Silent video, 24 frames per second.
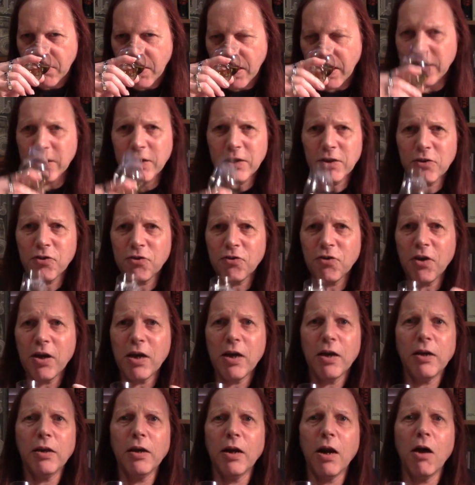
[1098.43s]
And this is
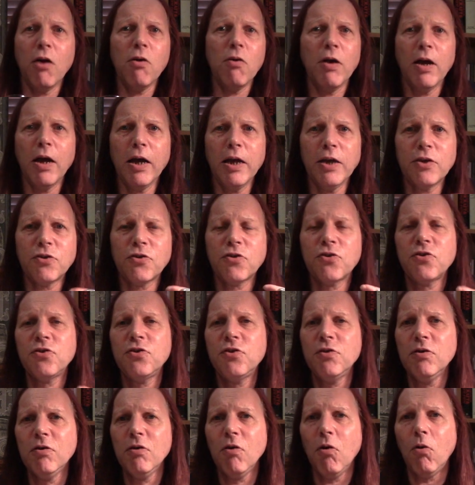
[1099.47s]
it, you know, it's
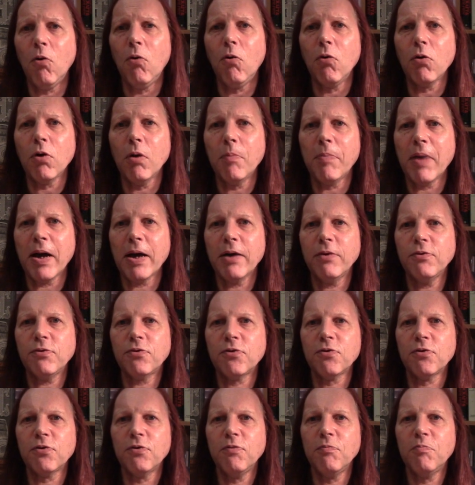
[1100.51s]
all about
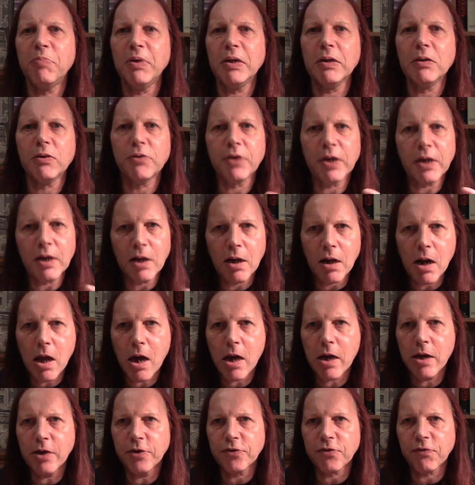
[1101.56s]
sort of building
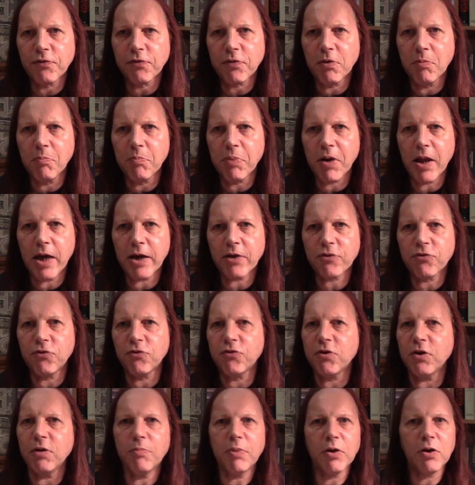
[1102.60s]
layers of
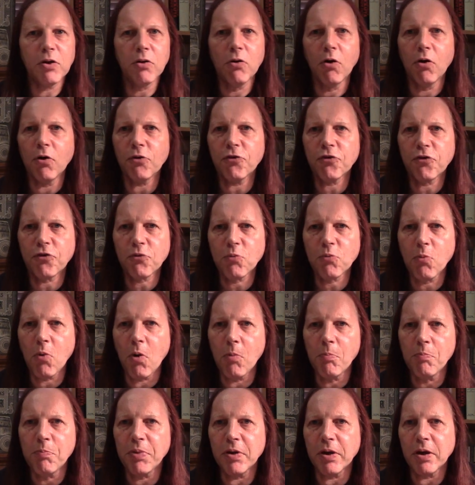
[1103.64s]
complexity but not
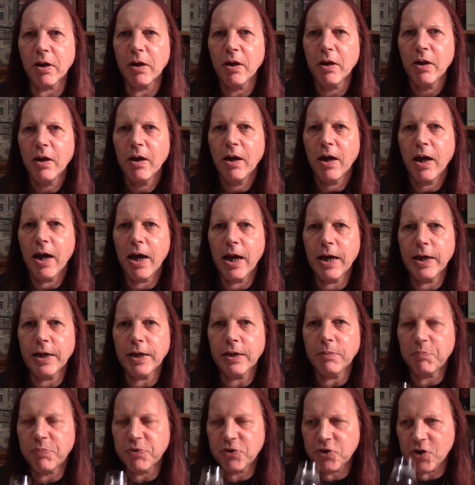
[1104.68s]
swamping
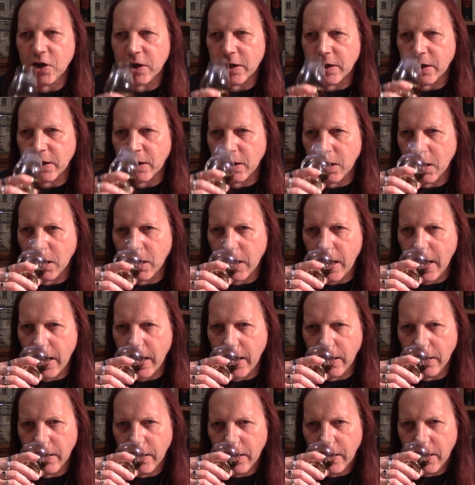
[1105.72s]
any particular
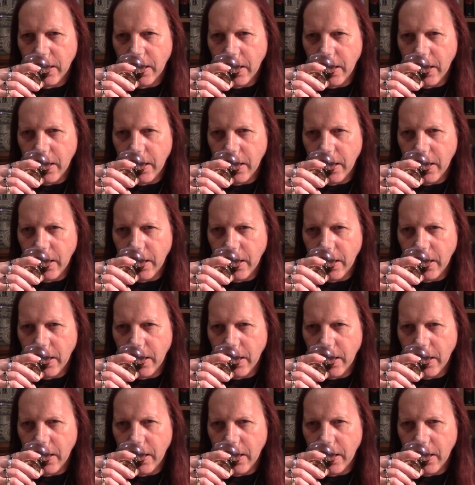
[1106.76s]
layer.